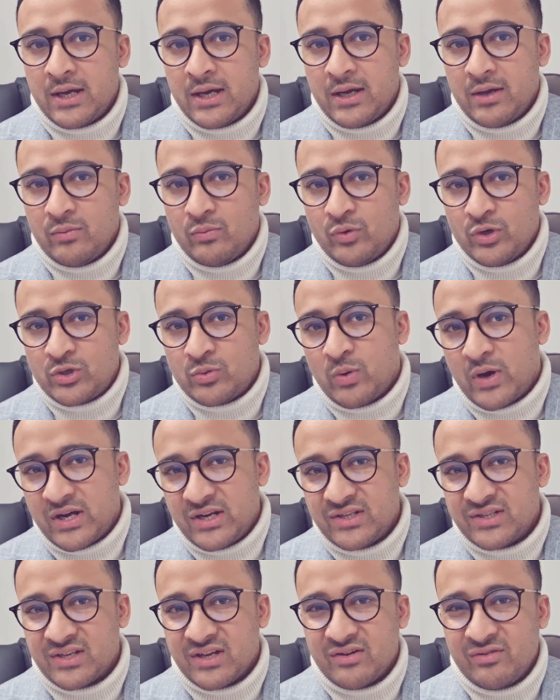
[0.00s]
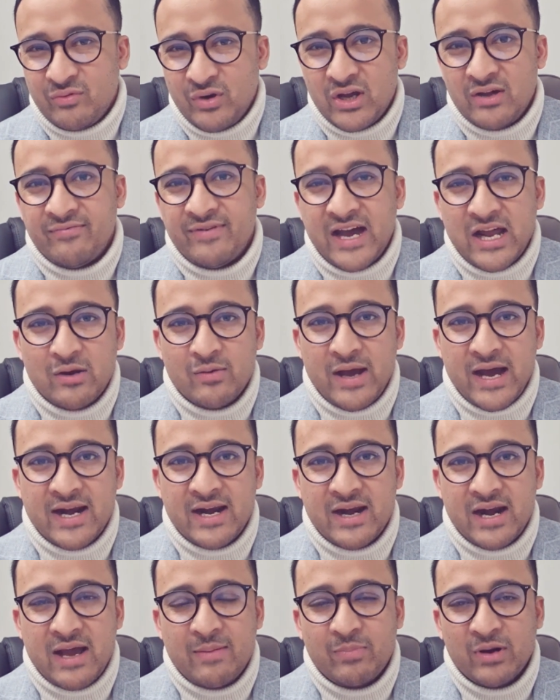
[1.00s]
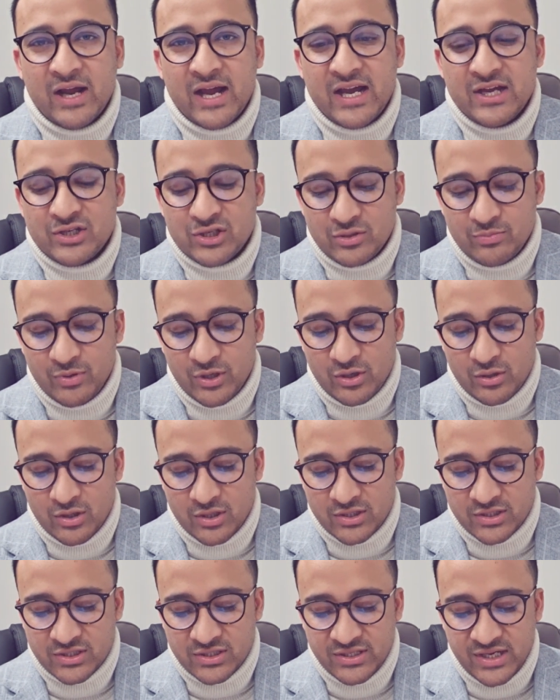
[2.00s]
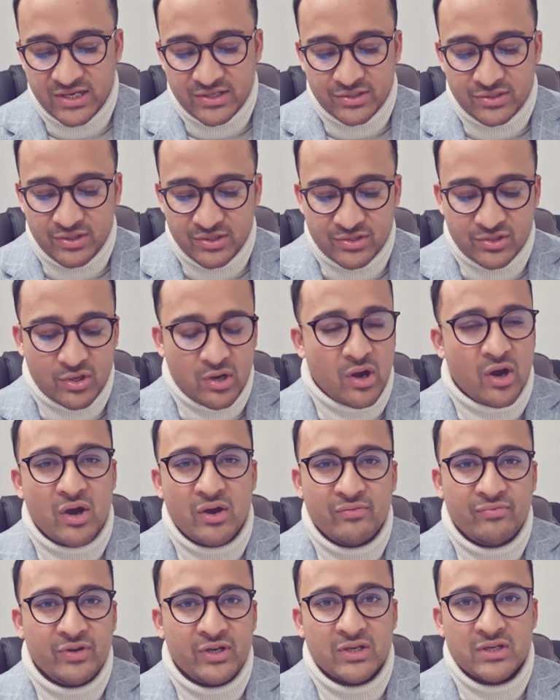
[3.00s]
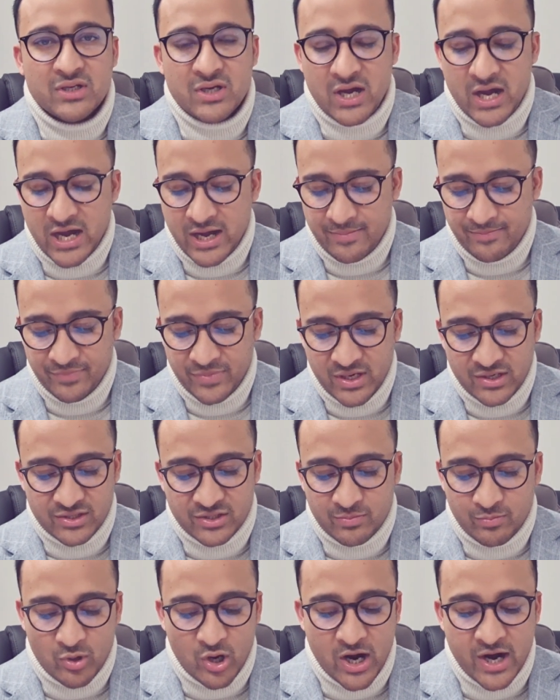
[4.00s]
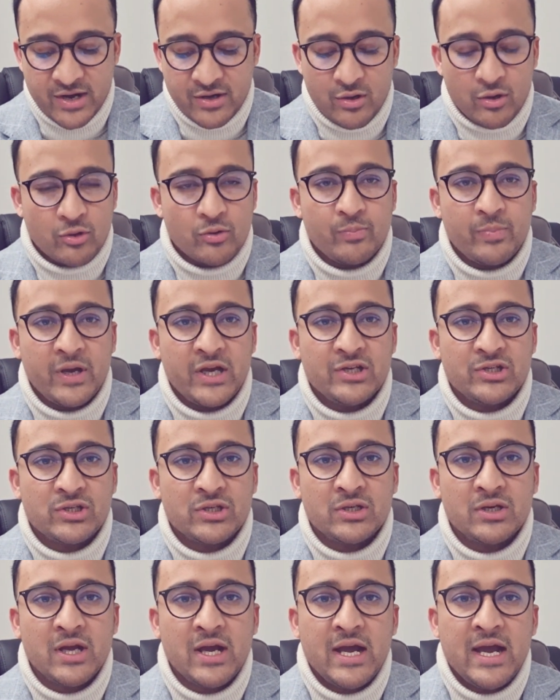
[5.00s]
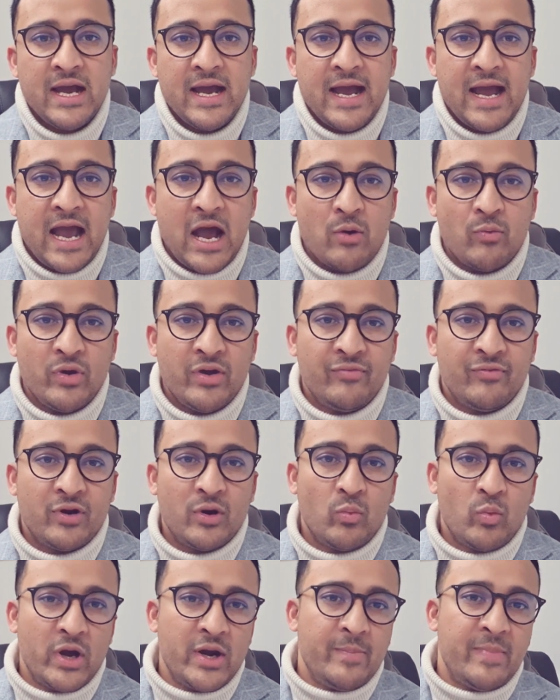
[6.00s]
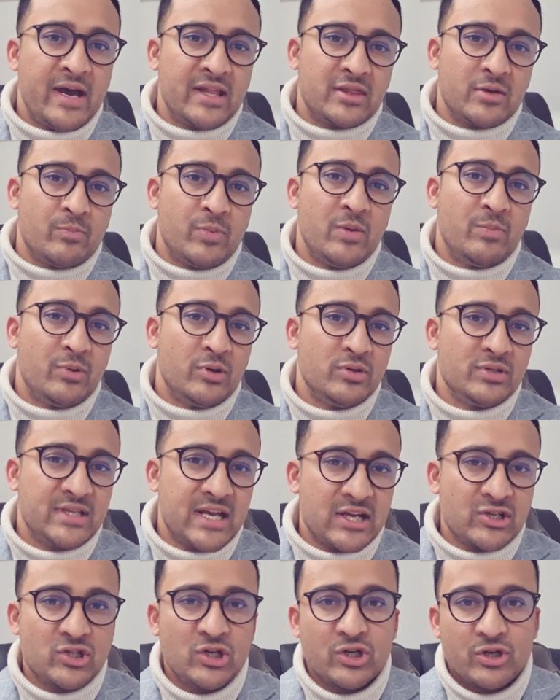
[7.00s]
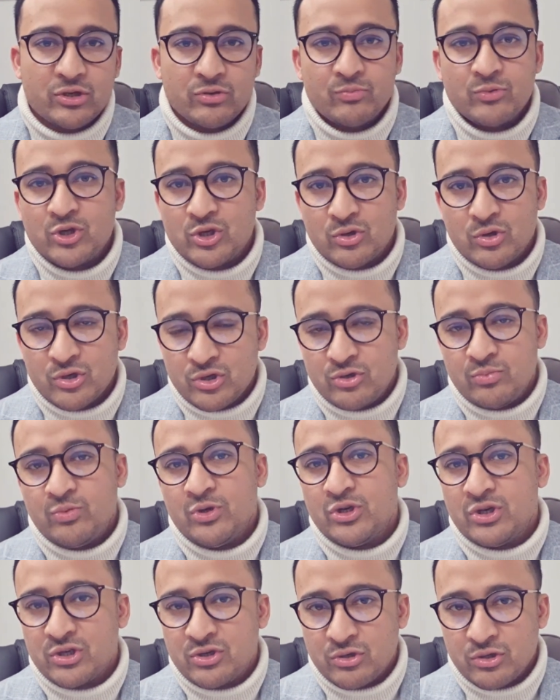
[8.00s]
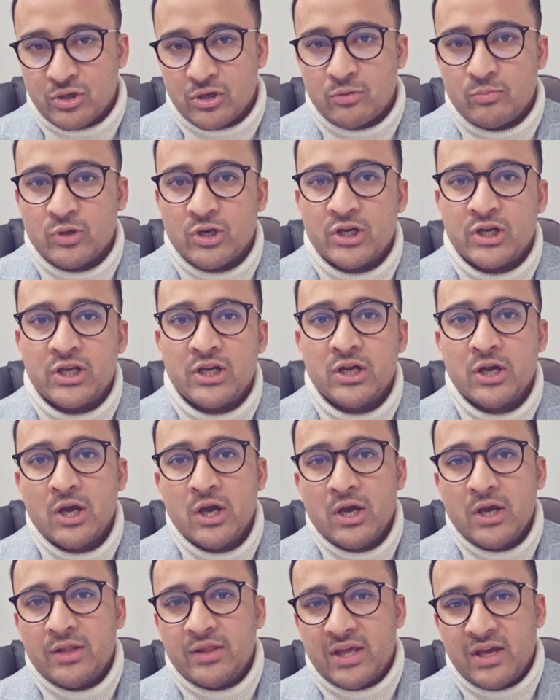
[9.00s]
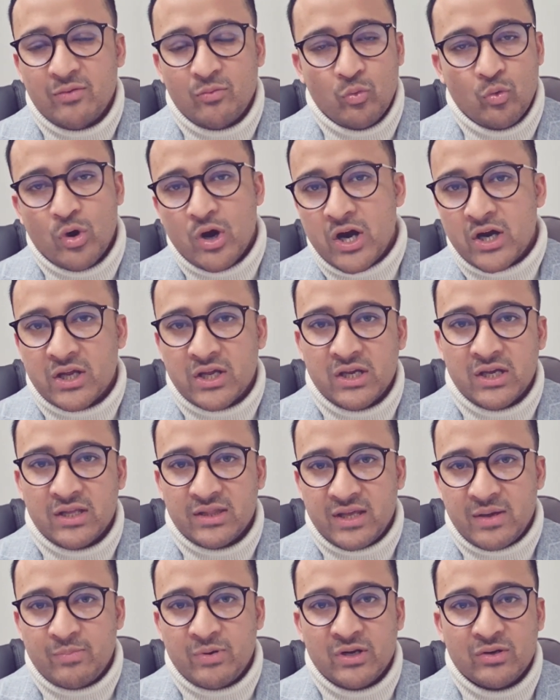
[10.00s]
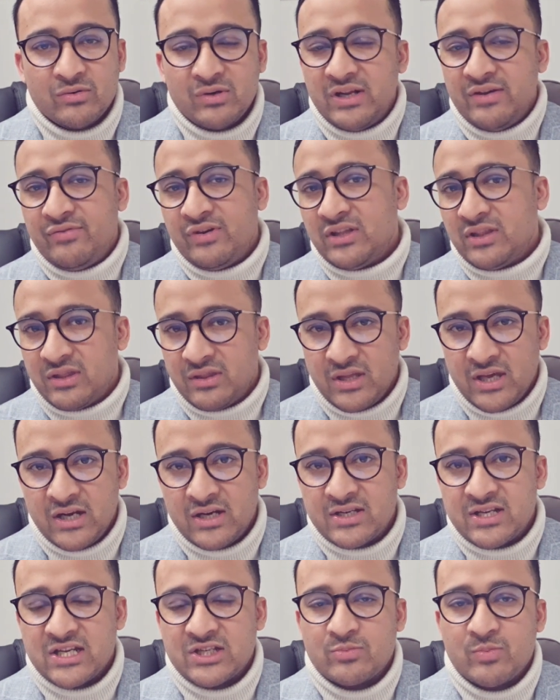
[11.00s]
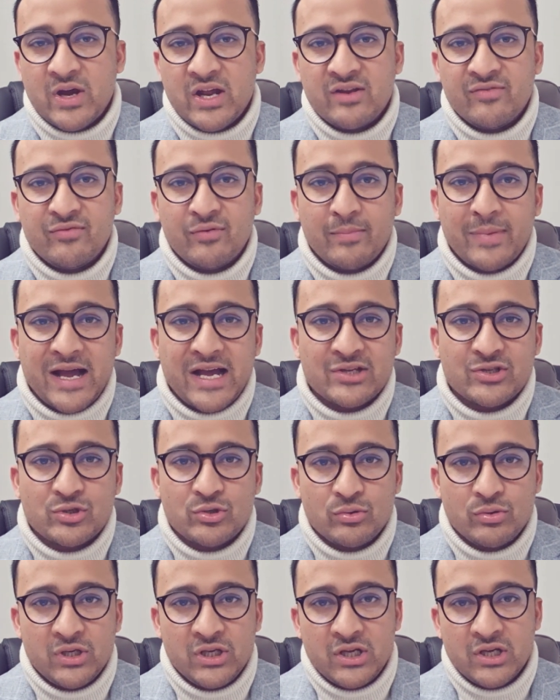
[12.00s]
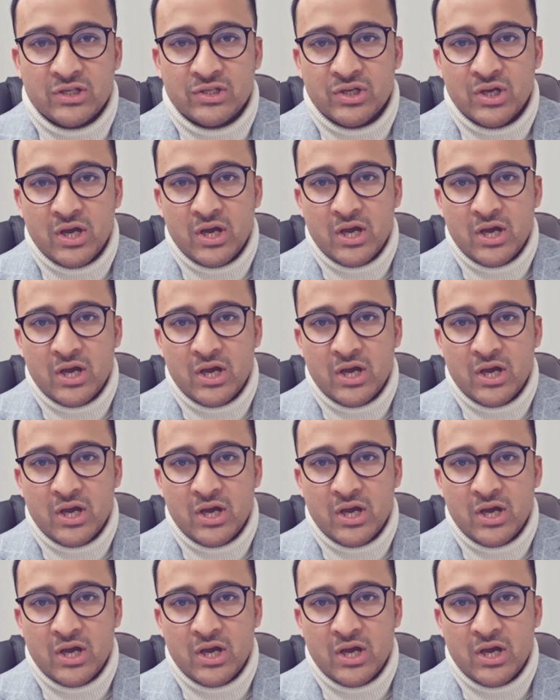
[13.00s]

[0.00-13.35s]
which one is a real value-added application, because yes, it's COVID, there's a priority occupation. However, what about the people who's actually contributed to the community? They're working, they've been living in Tasmania for the last 2 years.